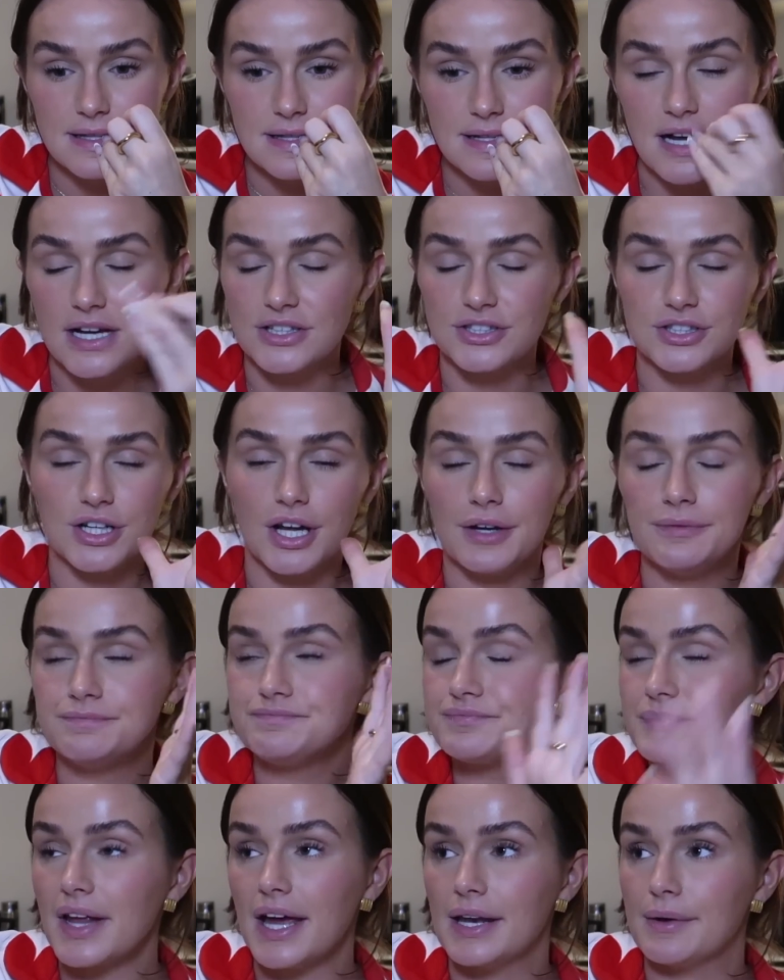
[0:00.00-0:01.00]
I don't know.
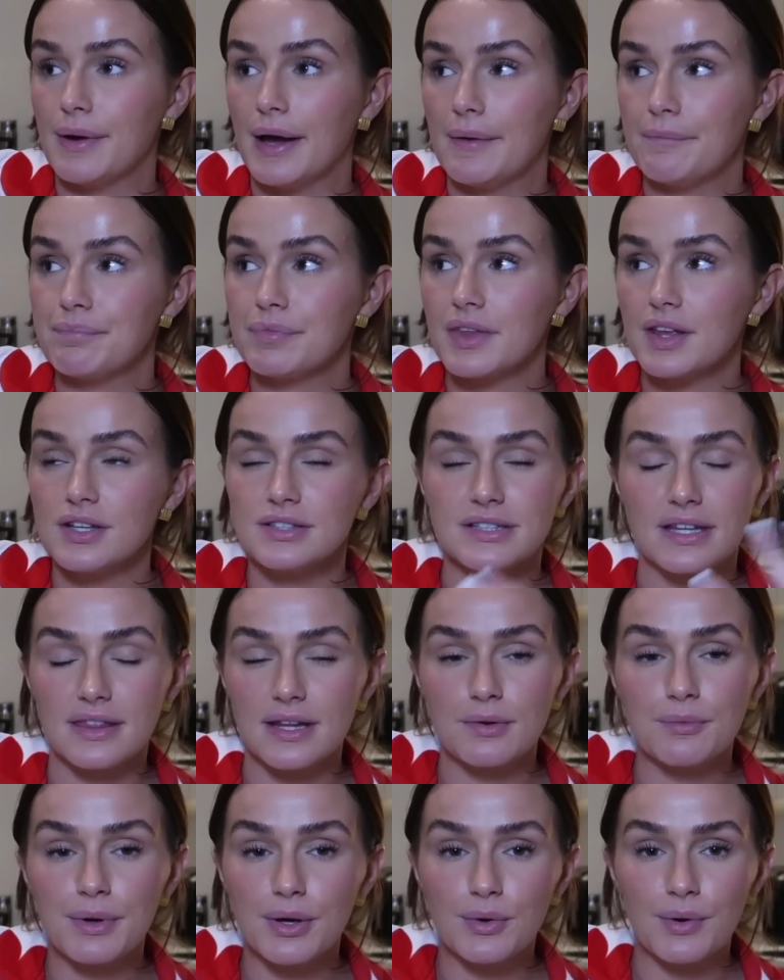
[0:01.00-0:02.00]
Anyway, because I
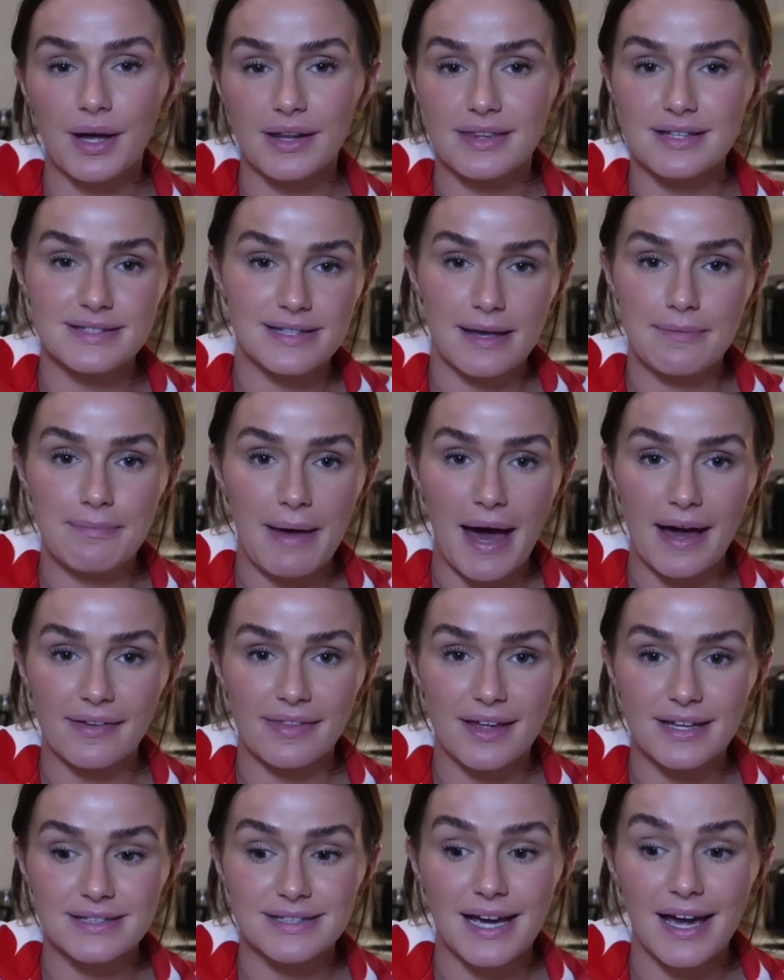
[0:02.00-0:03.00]
think we all had the same bag
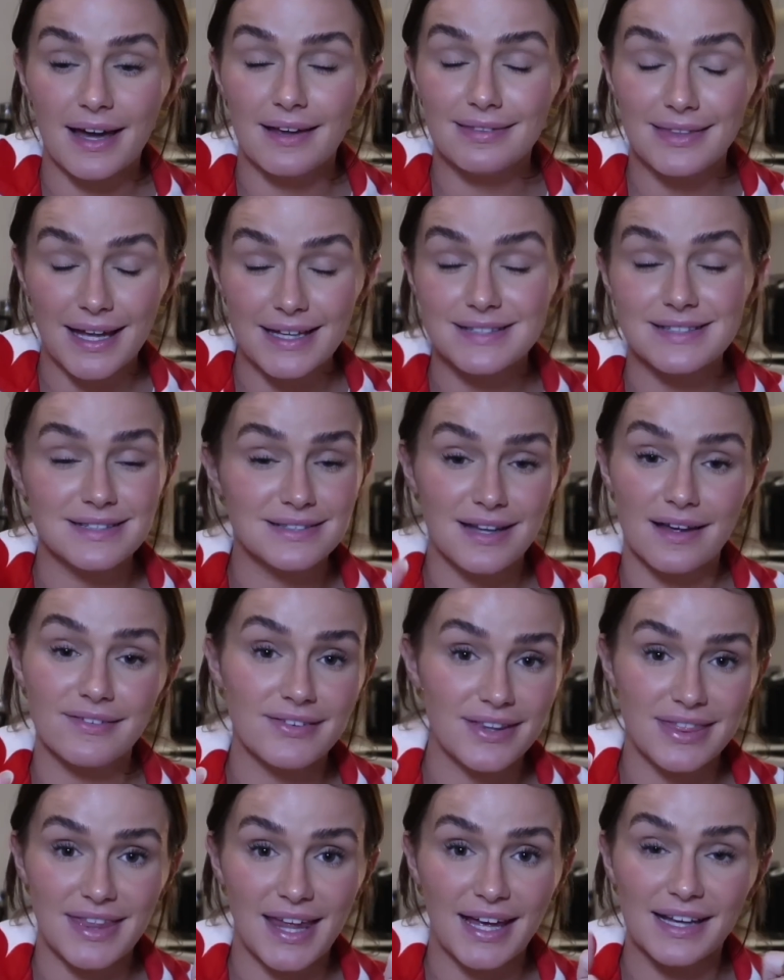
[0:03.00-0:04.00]
that day. That's
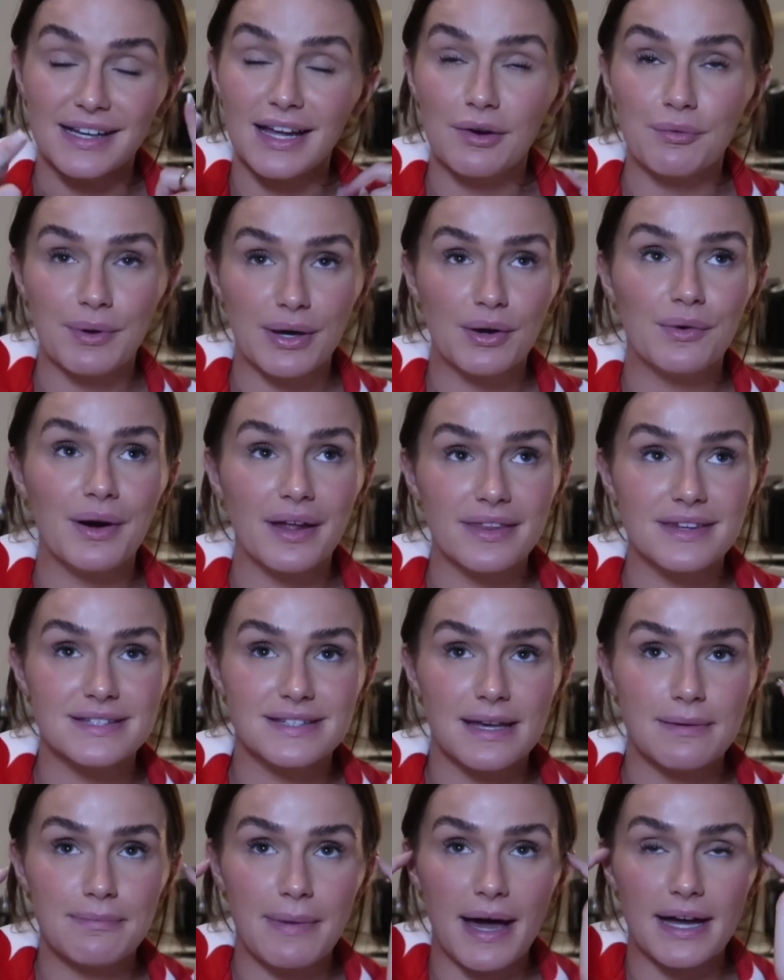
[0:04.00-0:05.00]
another thing, like, we all had the
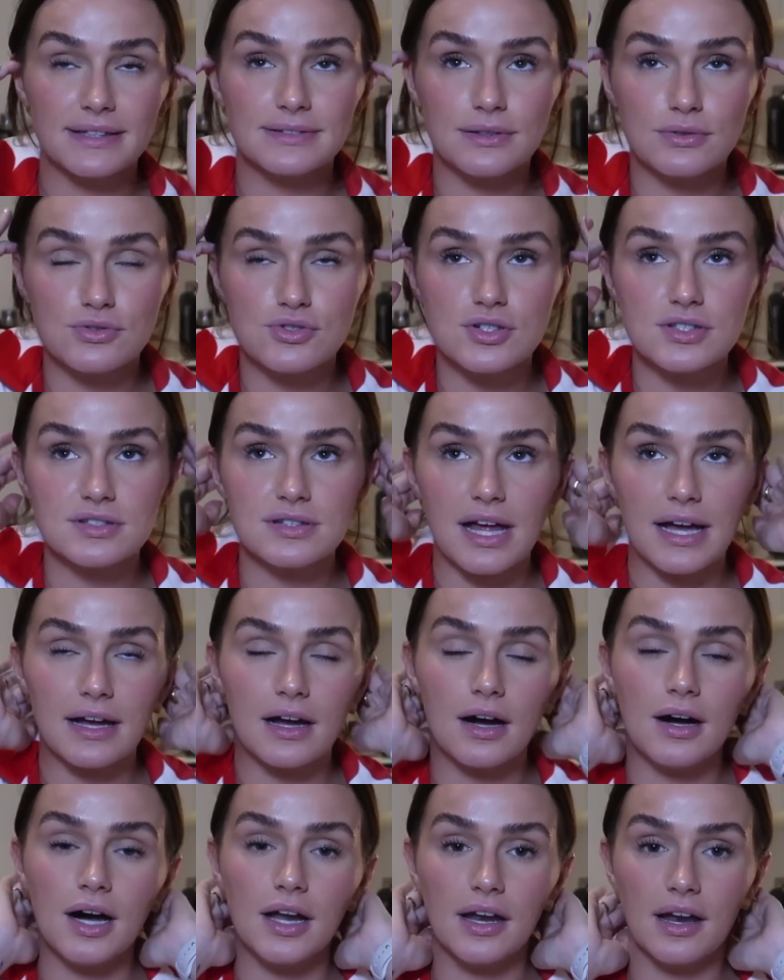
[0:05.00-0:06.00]
same bag. So it was just like
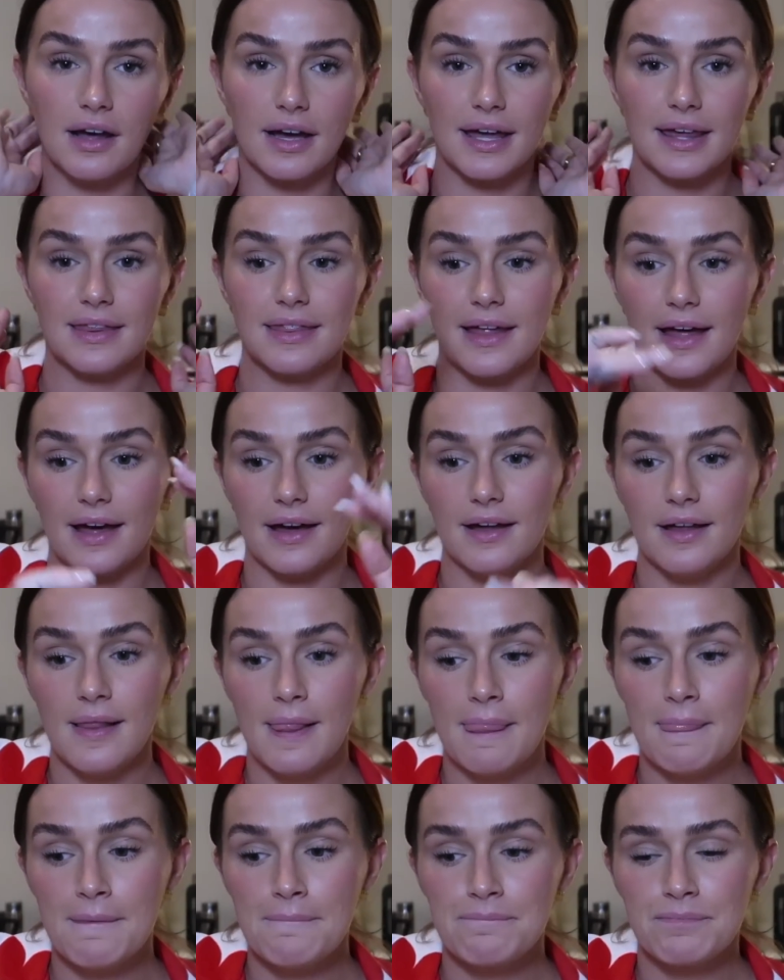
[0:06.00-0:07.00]
unlucky that,
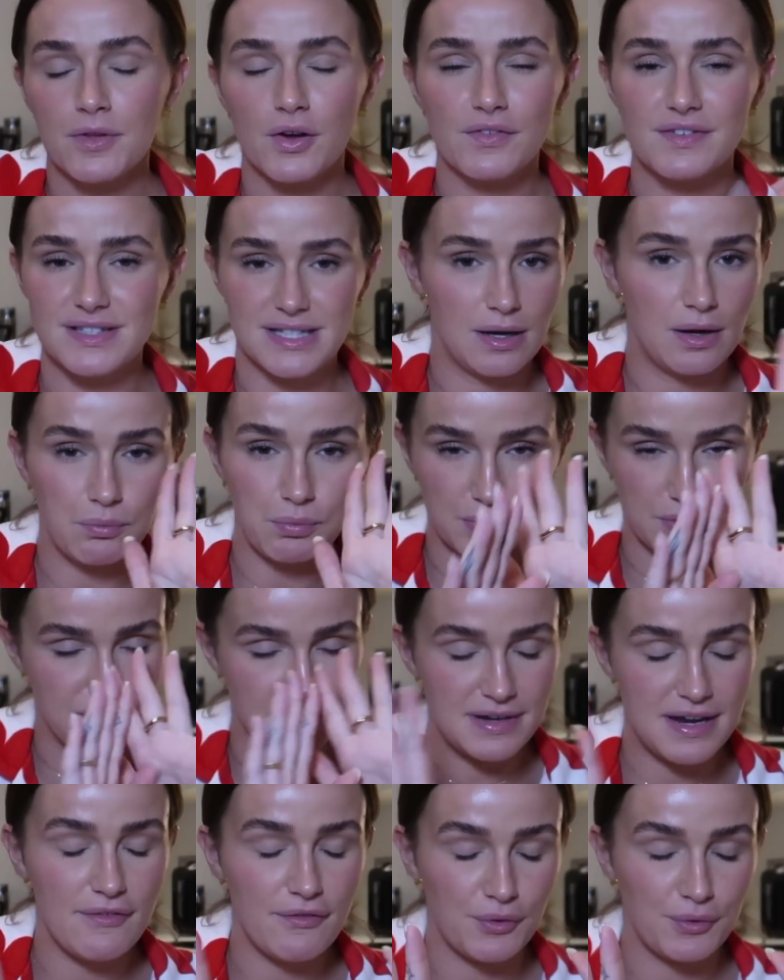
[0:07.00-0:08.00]
obviously I would
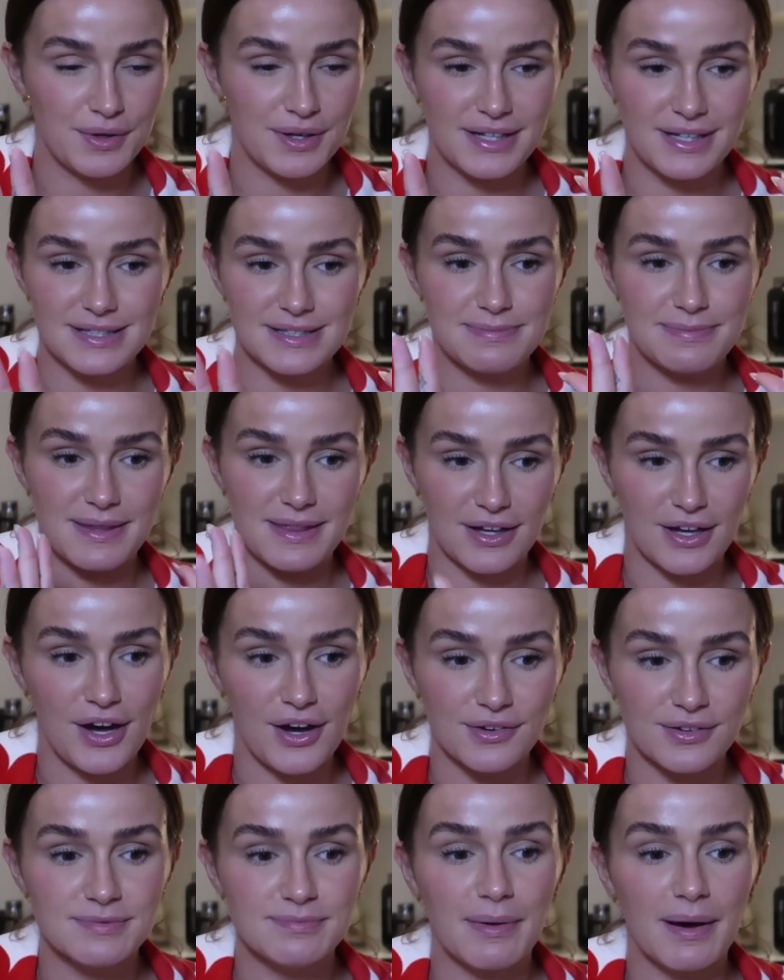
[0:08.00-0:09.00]
have never wanted it to be the
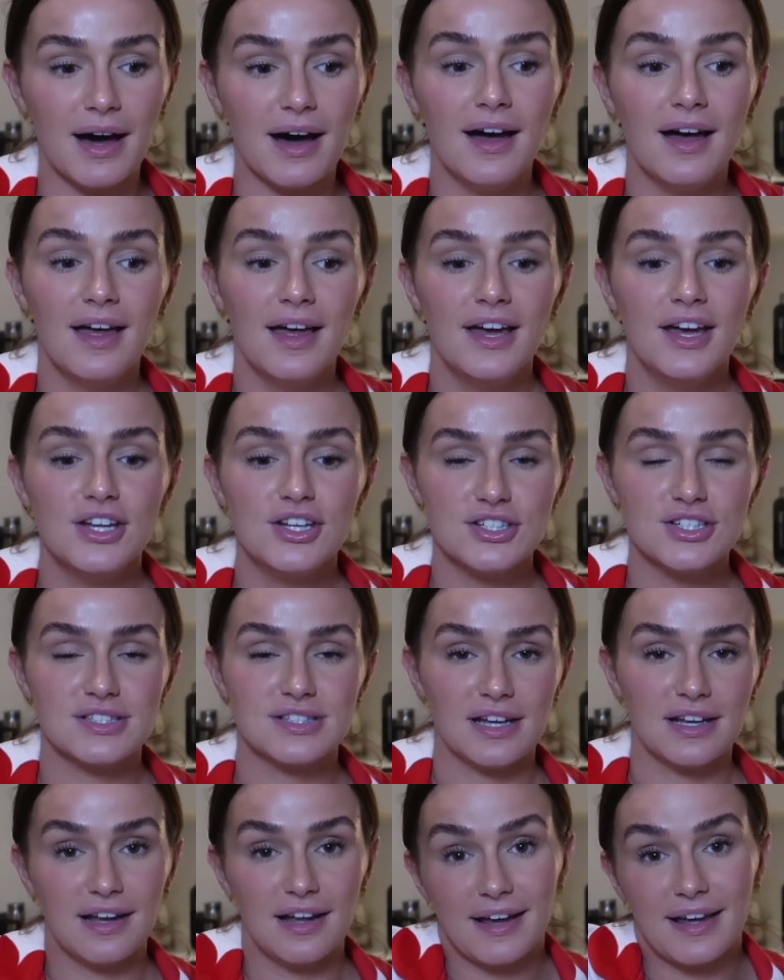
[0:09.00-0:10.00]
girls, but it's
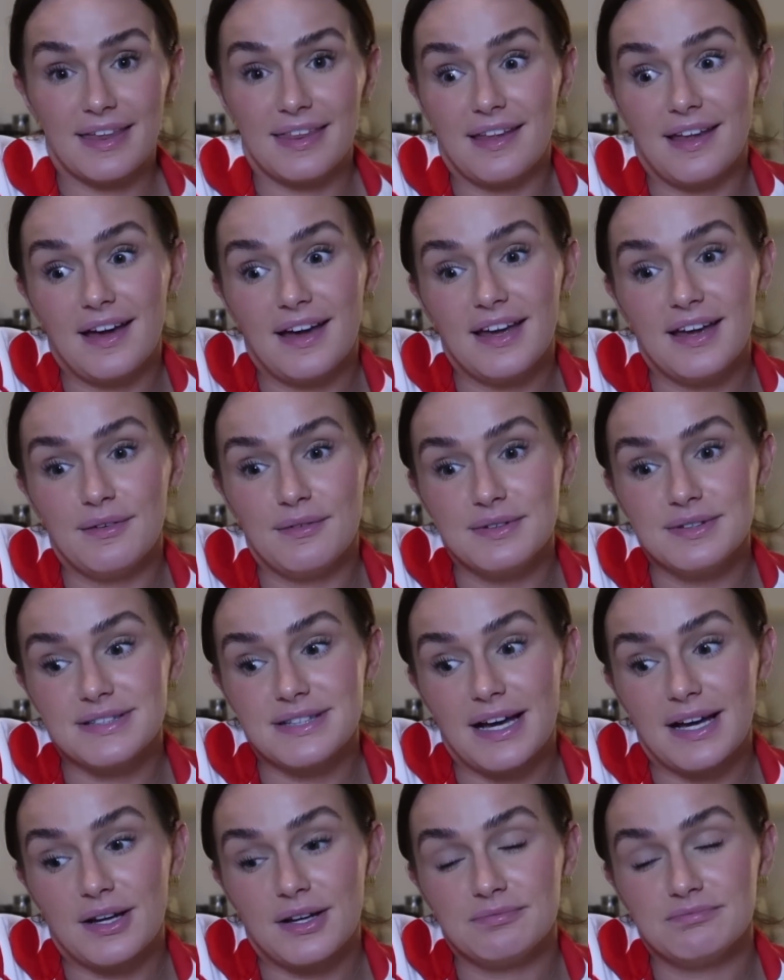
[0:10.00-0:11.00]
just unlucky that it was
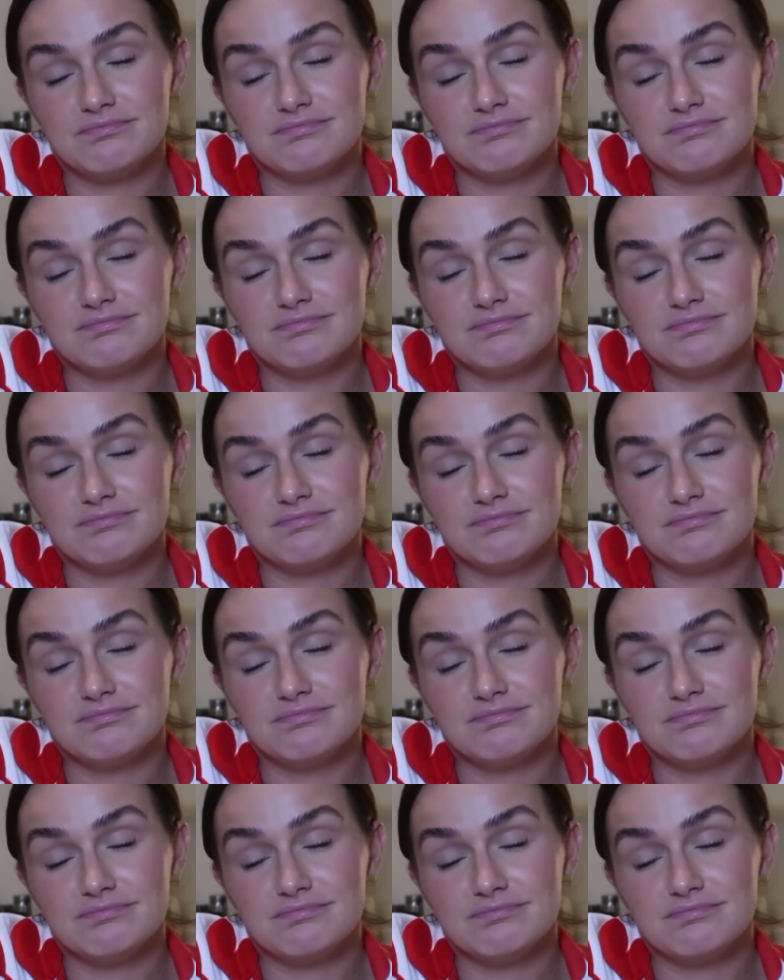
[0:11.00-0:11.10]
like